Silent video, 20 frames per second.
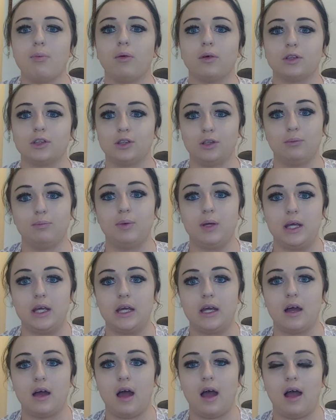to
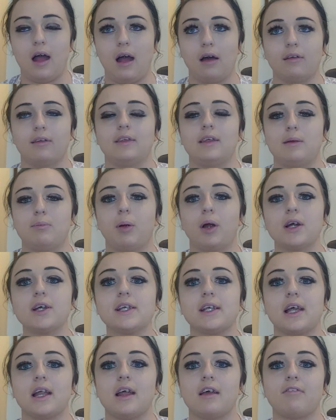be a healthy
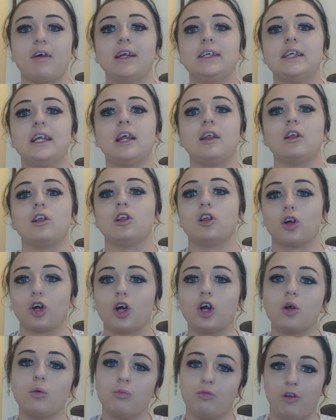person if I didn't
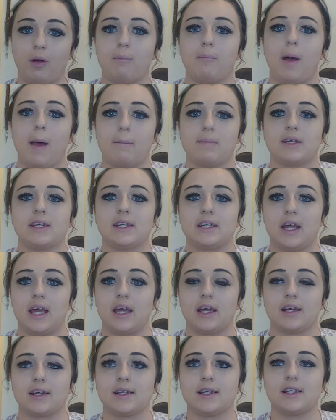learn from my
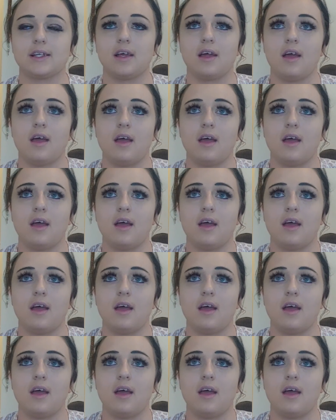mistakes.